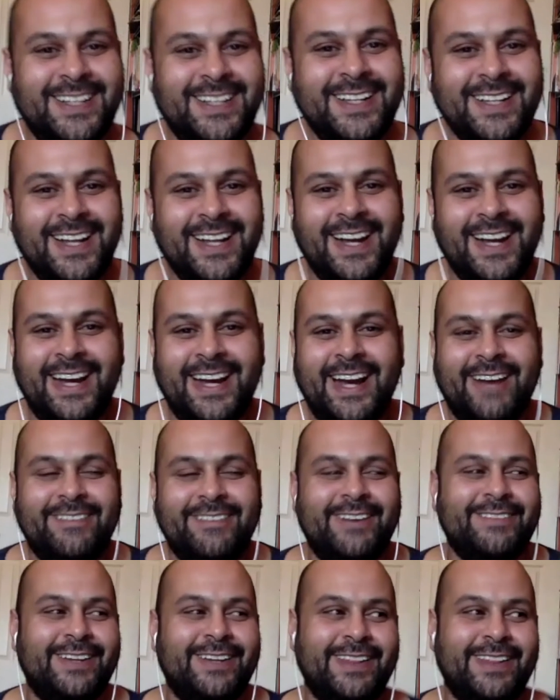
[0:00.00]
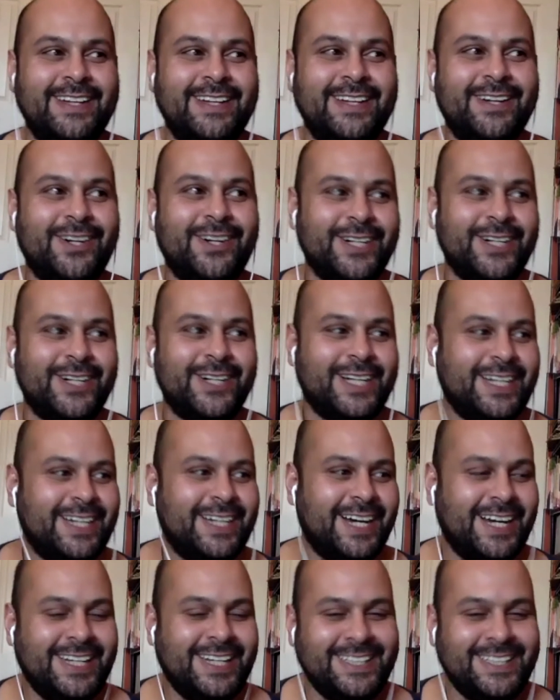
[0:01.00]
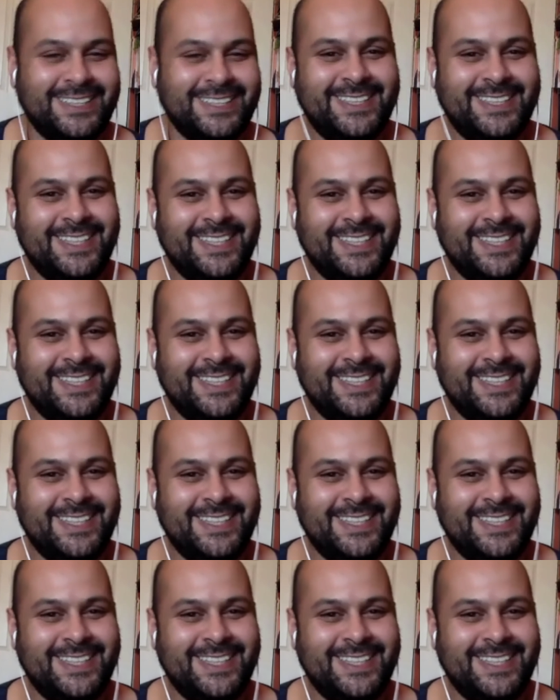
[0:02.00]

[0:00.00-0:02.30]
I have everything organized.